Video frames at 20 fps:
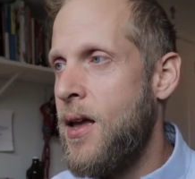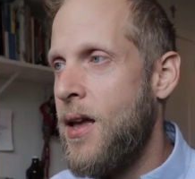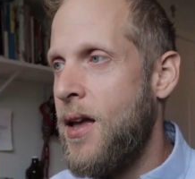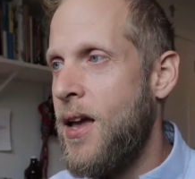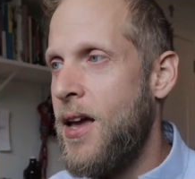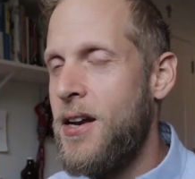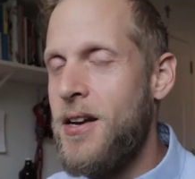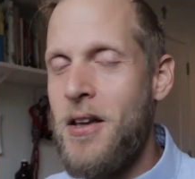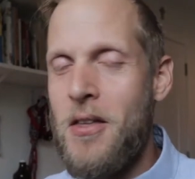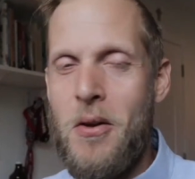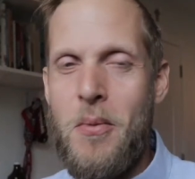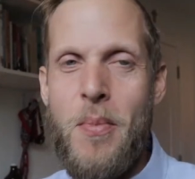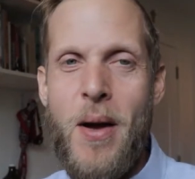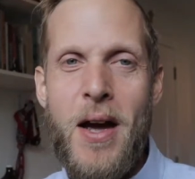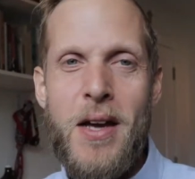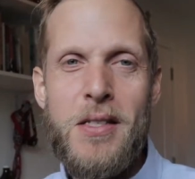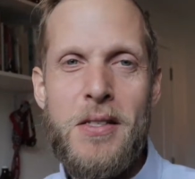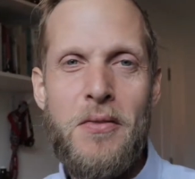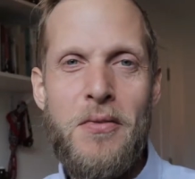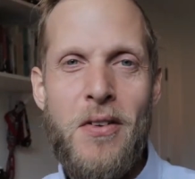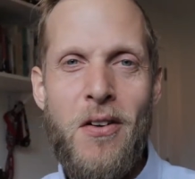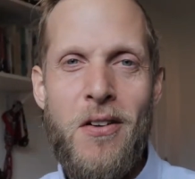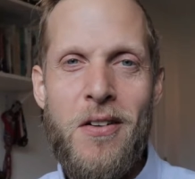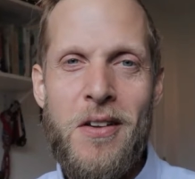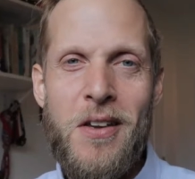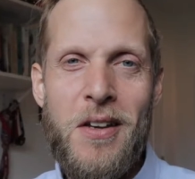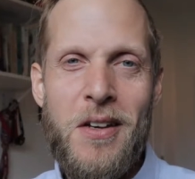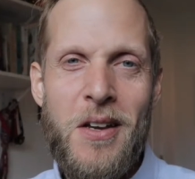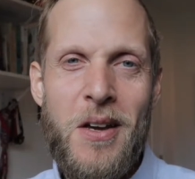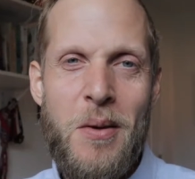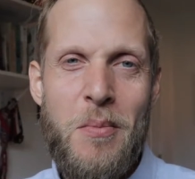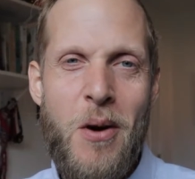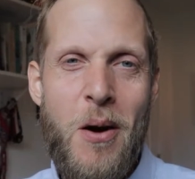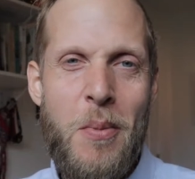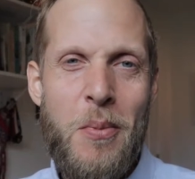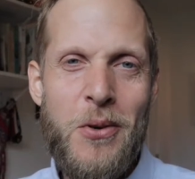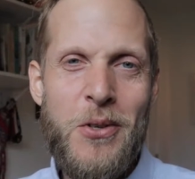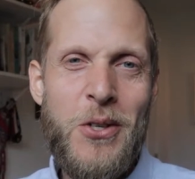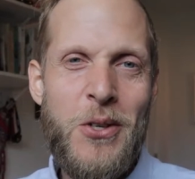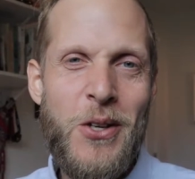And another passive income
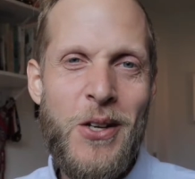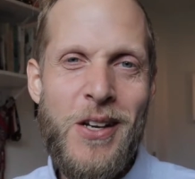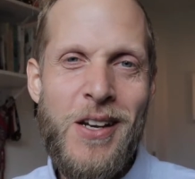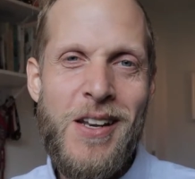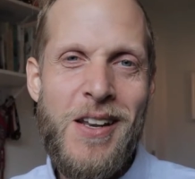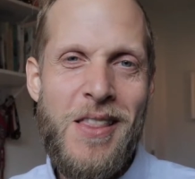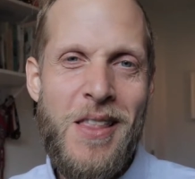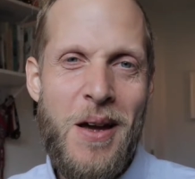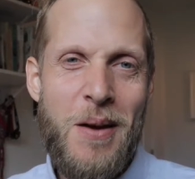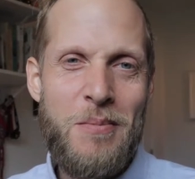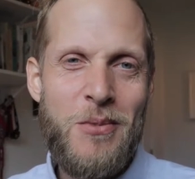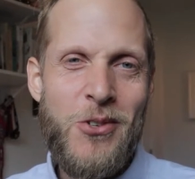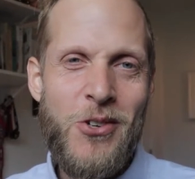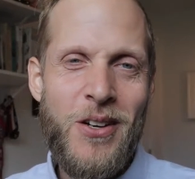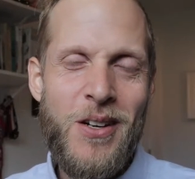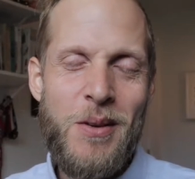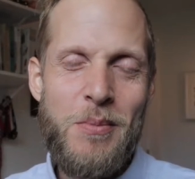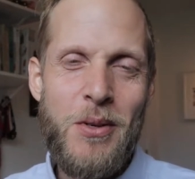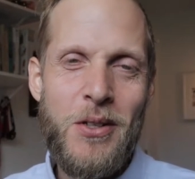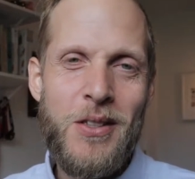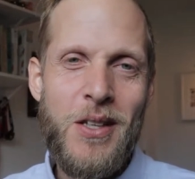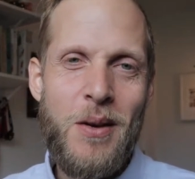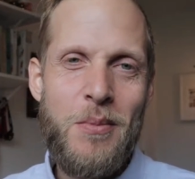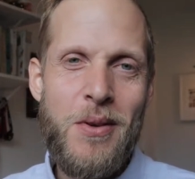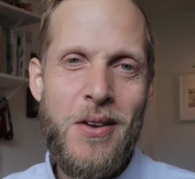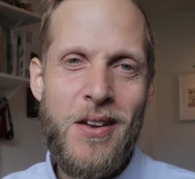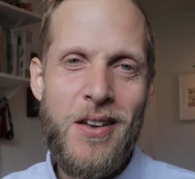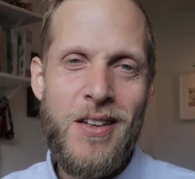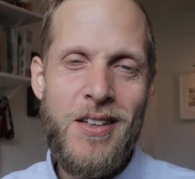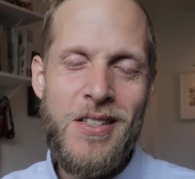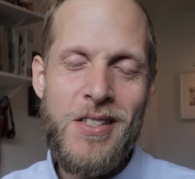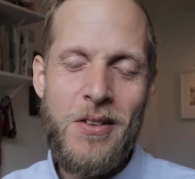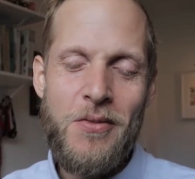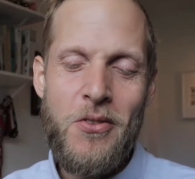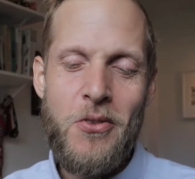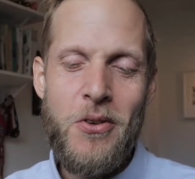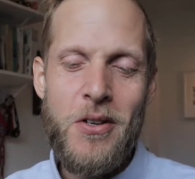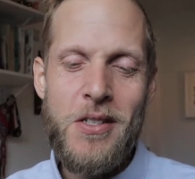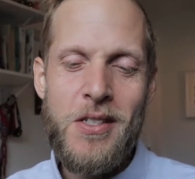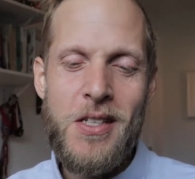opportunity that I'm trying to build up is, of
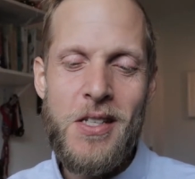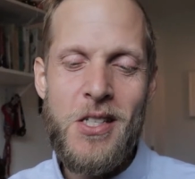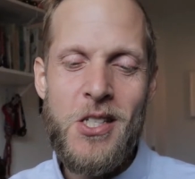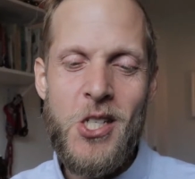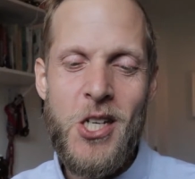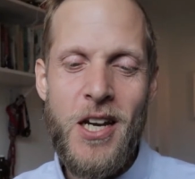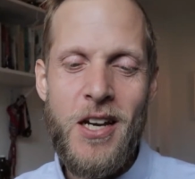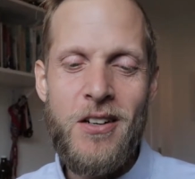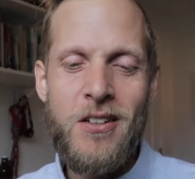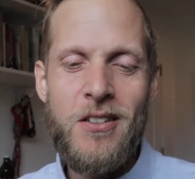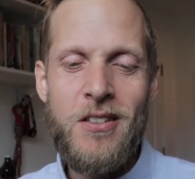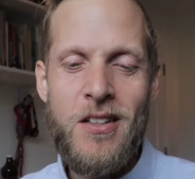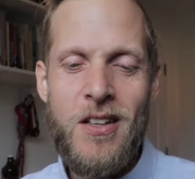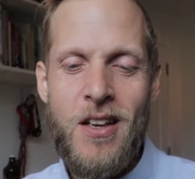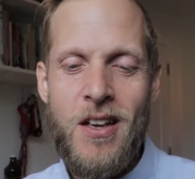course, this channel,